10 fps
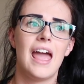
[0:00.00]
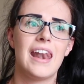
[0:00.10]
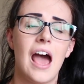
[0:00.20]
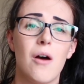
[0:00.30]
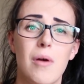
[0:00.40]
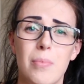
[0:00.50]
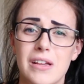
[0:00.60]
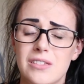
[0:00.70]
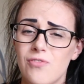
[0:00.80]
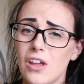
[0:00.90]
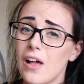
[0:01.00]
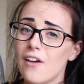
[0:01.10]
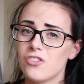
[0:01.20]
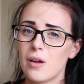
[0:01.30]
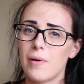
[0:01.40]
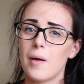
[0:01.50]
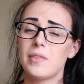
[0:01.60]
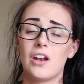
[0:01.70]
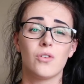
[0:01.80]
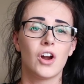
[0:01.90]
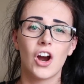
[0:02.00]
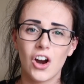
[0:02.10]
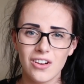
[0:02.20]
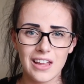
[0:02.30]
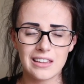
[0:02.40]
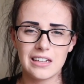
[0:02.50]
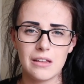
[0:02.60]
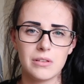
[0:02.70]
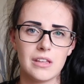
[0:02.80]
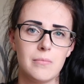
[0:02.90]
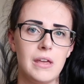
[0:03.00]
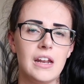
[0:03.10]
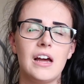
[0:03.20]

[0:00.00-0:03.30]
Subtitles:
and how my breasts feel after I pump. They don't hurt like they did with the Amita.